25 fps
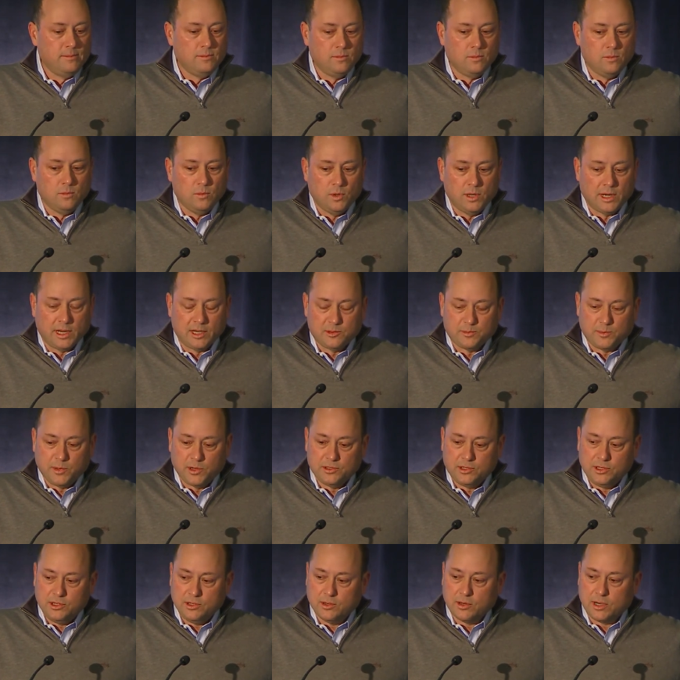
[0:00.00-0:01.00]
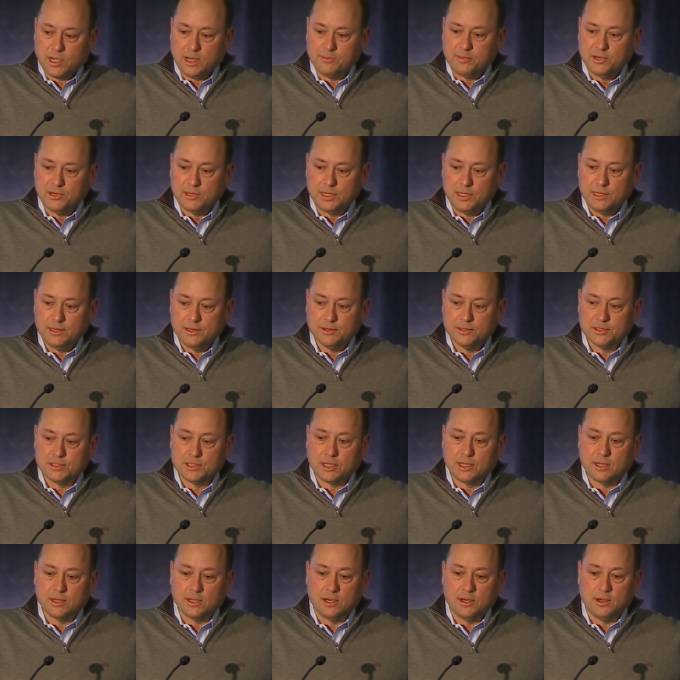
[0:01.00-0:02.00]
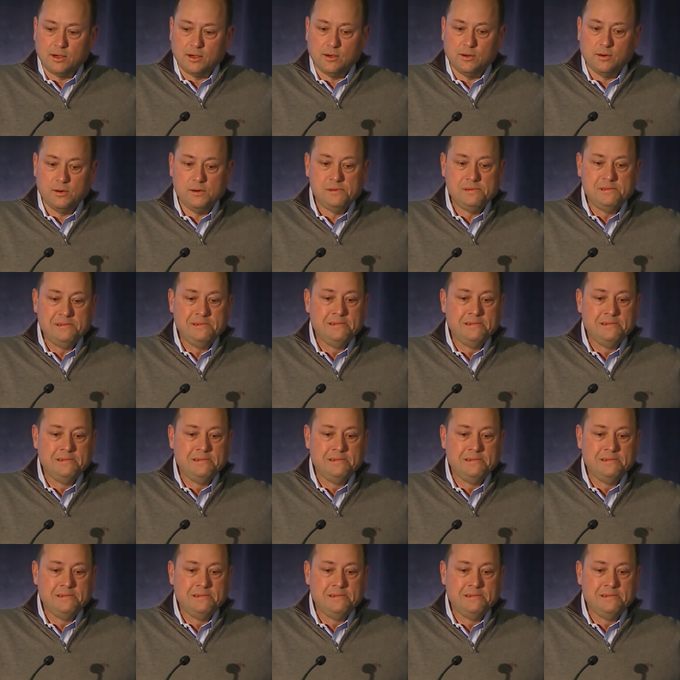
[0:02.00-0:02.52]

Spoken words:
when I spoke to you a couple of years ago,